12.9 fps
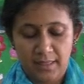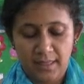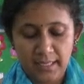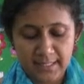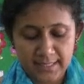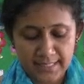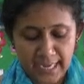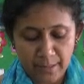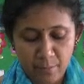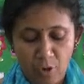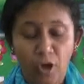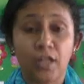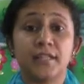The
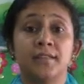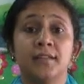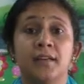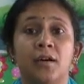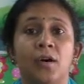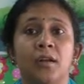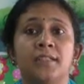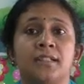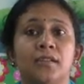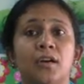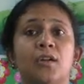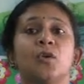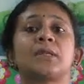stem
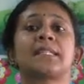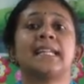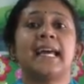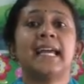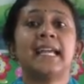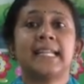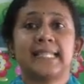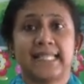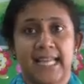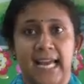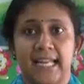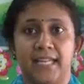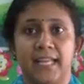also looks like
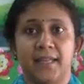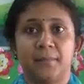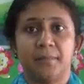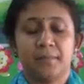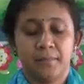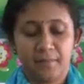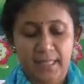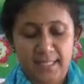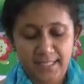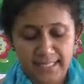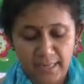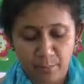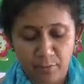standing. The
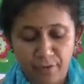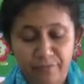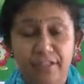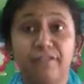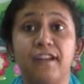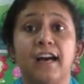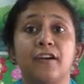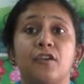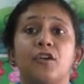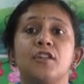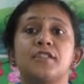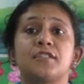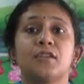stem of the flower
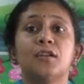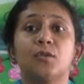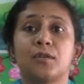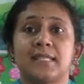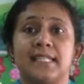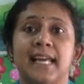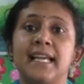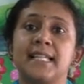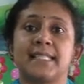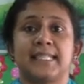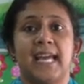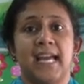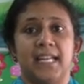also looks like
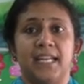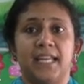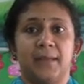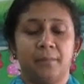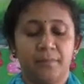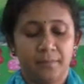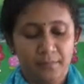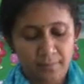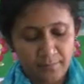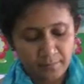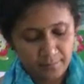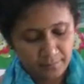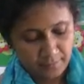standing.
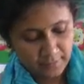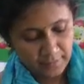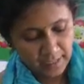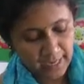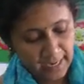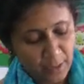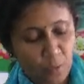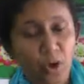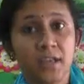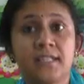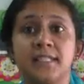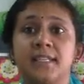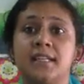Hey,
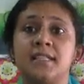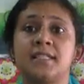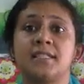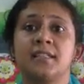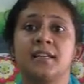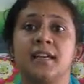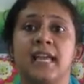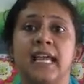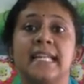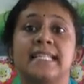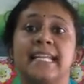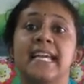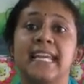what's this?
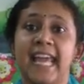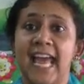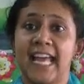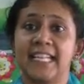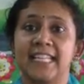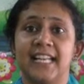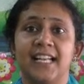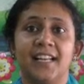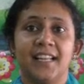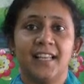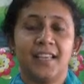It's a candle.